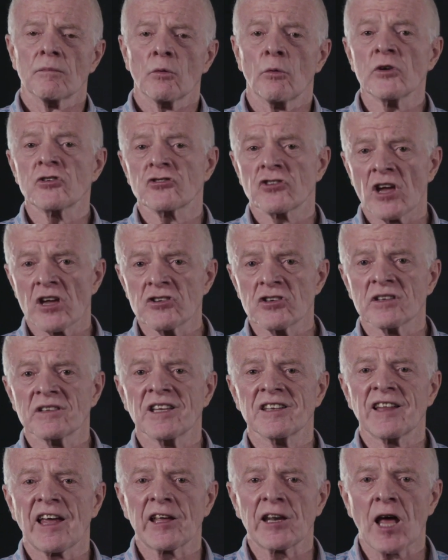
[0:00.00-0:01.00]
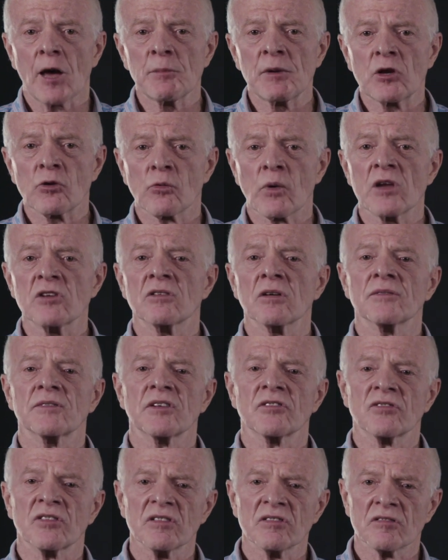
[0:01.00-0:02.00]
which changes the dynamic range of
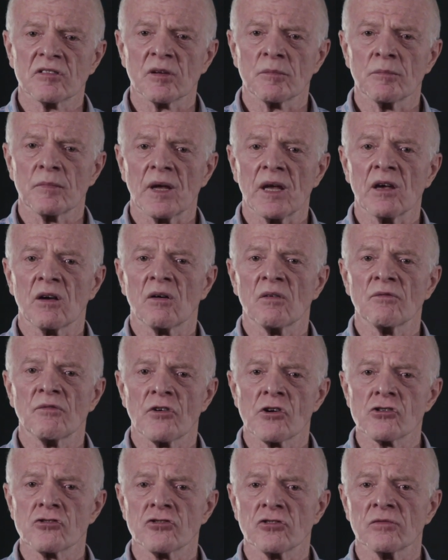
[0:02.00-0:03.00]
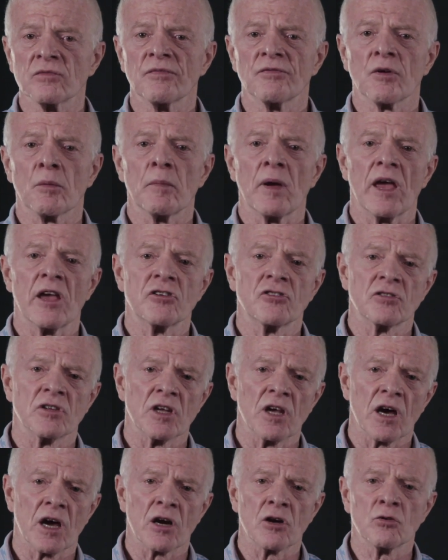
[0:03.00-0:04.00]
the system in conversion from
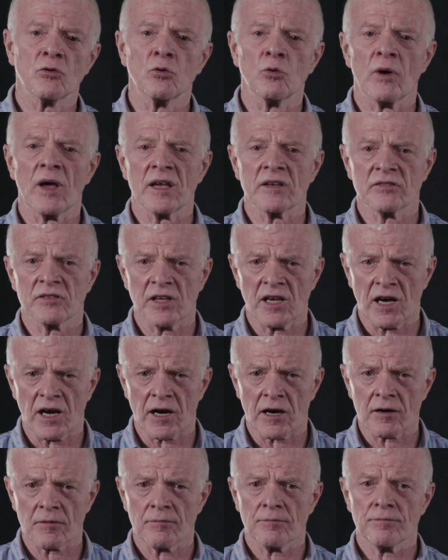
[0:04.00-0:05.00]
HDR to SDR.